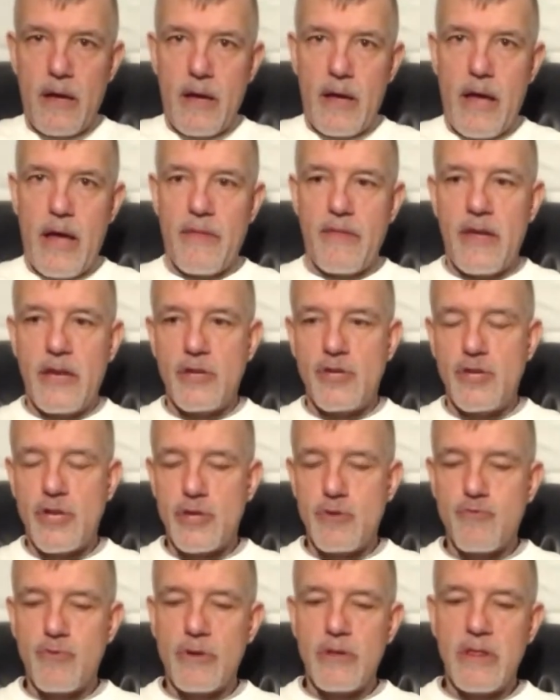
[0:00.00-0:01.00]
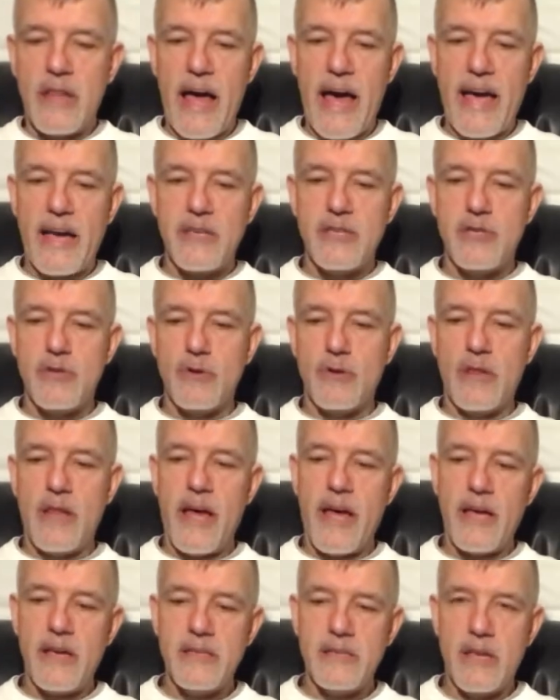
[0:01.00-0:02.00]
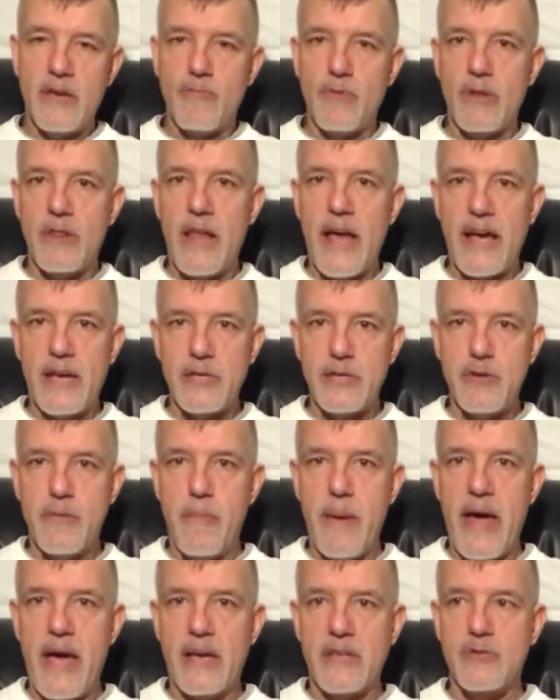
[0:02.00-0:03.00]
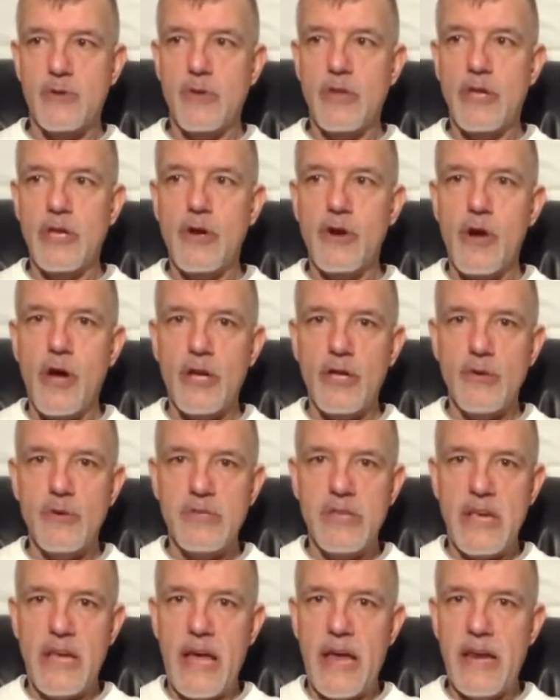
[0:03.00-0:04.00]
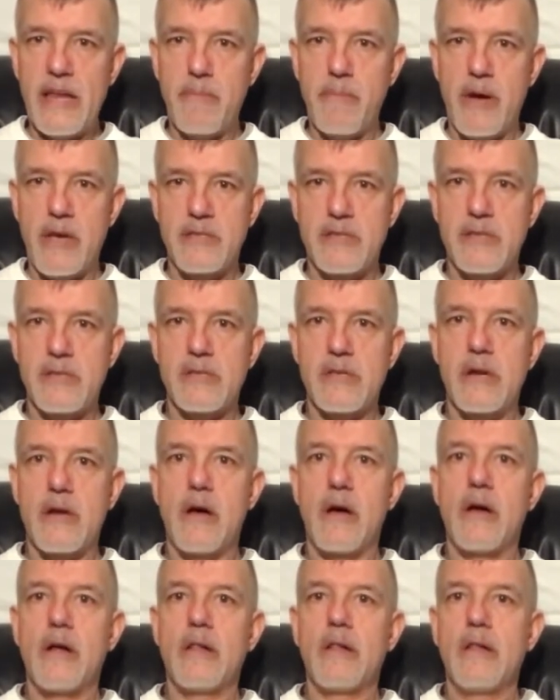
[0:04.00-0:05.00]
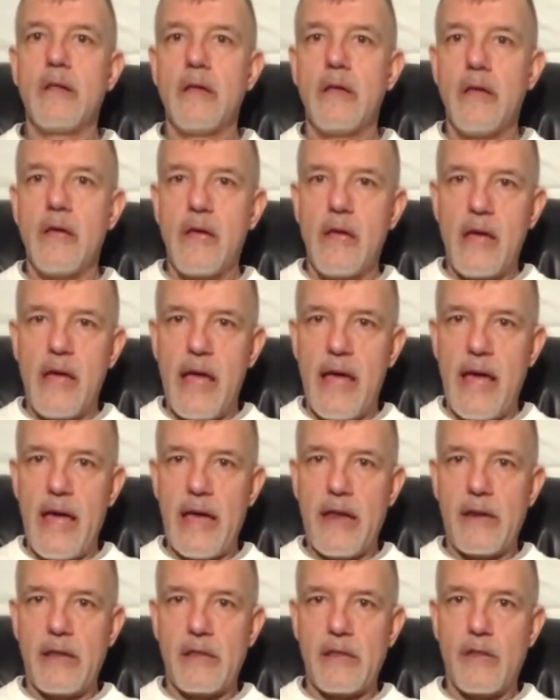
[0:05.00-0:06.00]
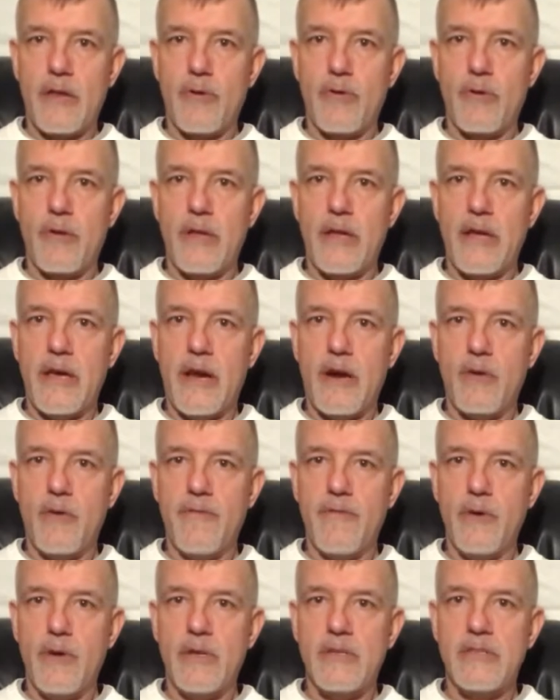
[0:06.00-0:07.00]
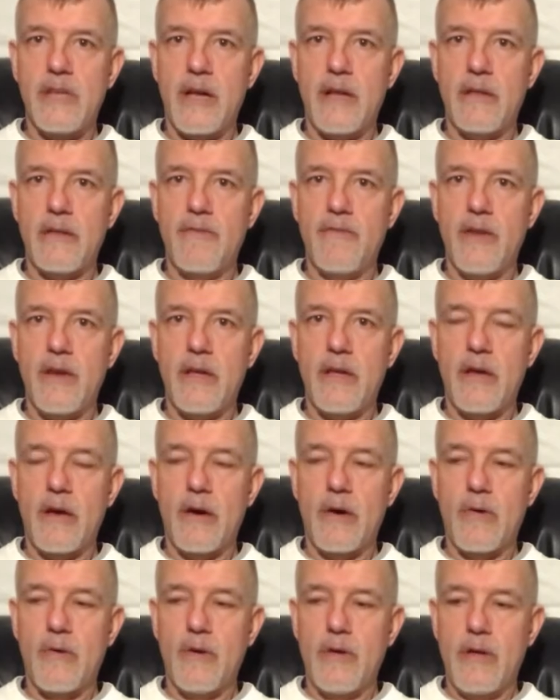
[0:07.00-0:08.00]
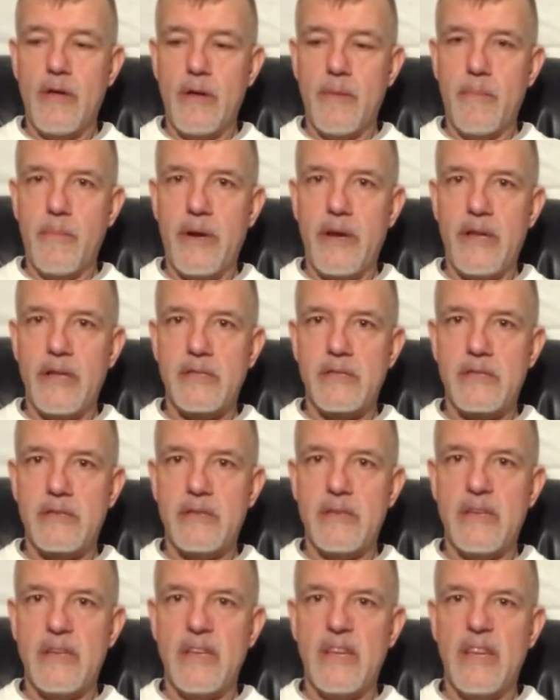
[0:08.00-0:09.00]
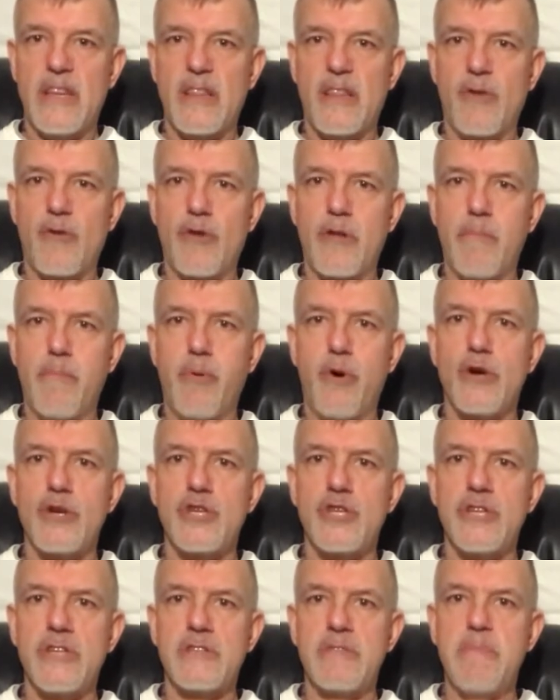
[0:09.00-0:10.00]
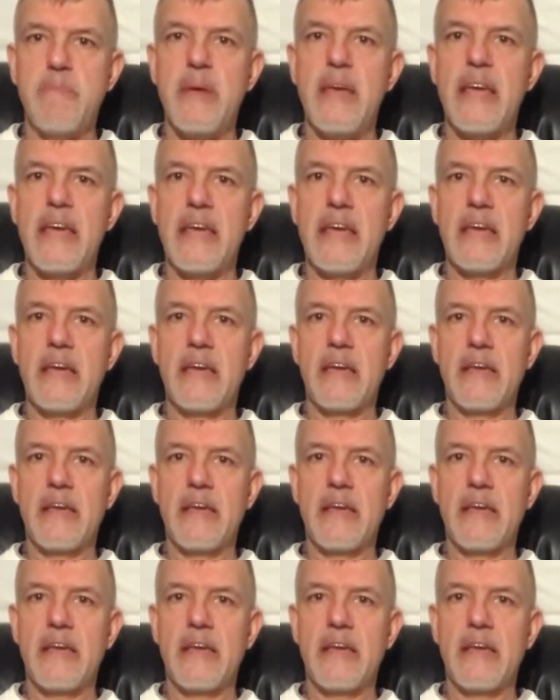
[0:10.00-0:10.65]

And then just relax your legs and relax your back so that you're not using any muscles at all. And literally, I don't know if you can tell in the video, but it literally pushes me.